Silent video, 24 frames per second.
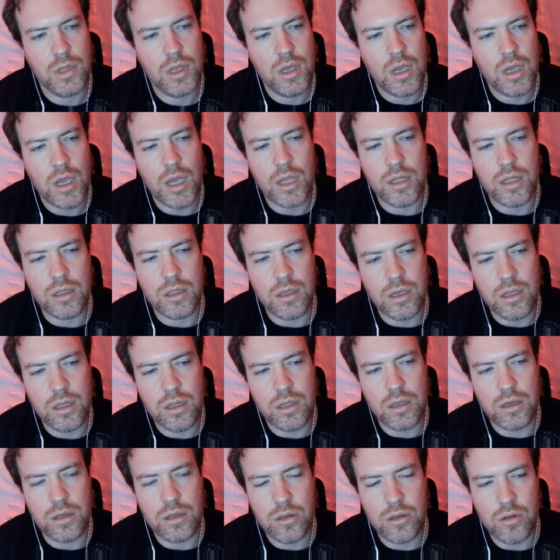and
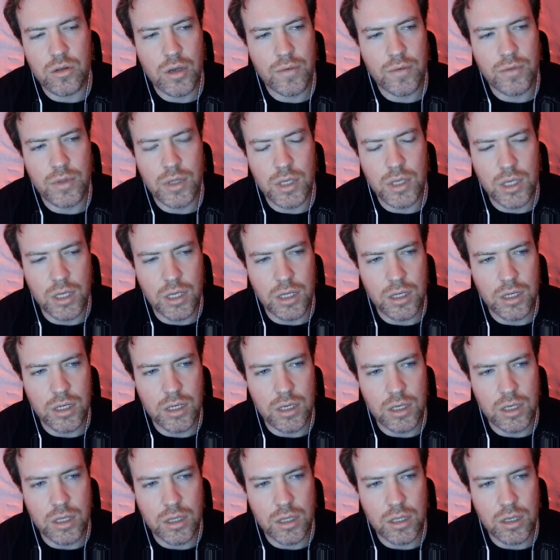then you have the
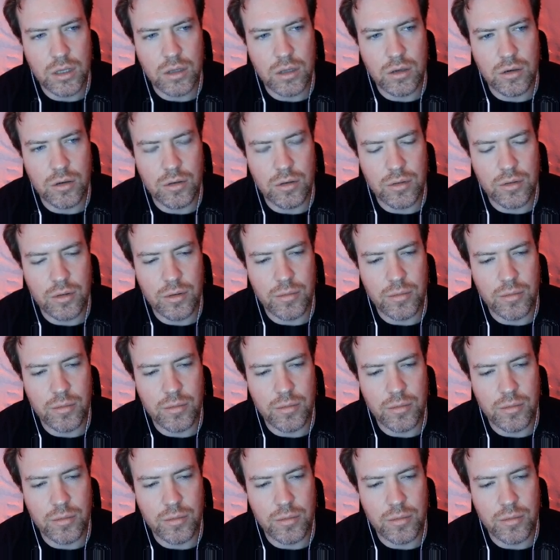other